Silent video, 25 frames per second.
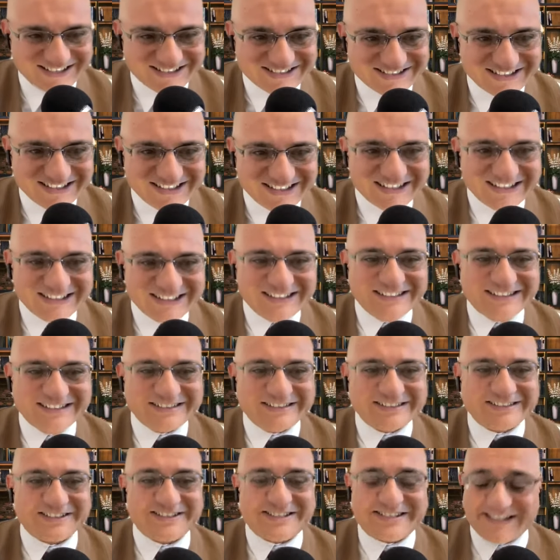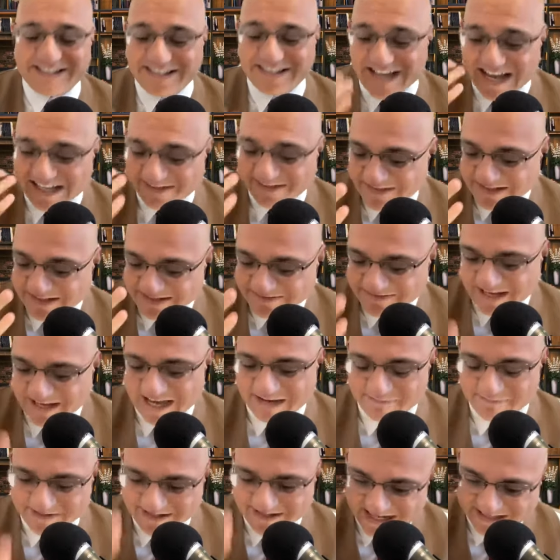man. So see, that makes me
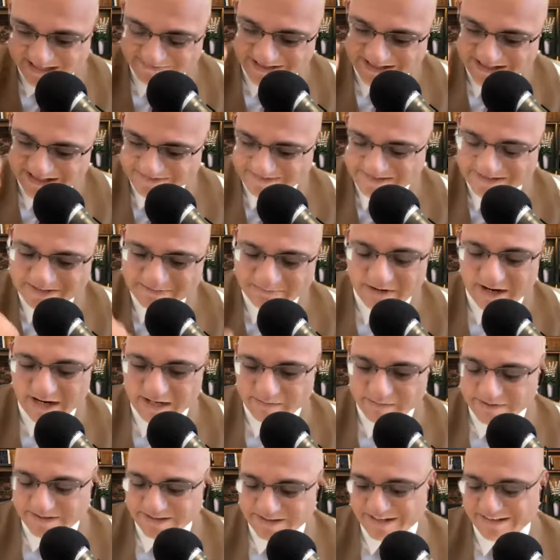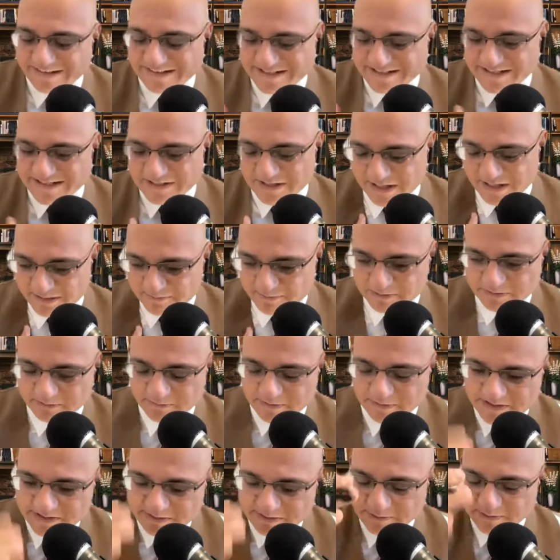happy. That makes me smile. But again, this is not about
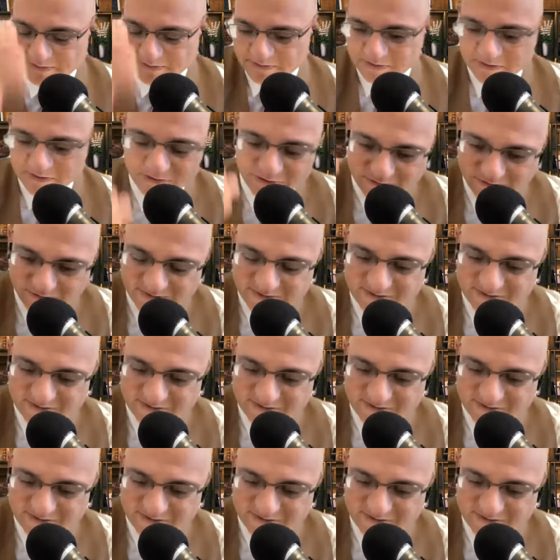me. It's about you. You're the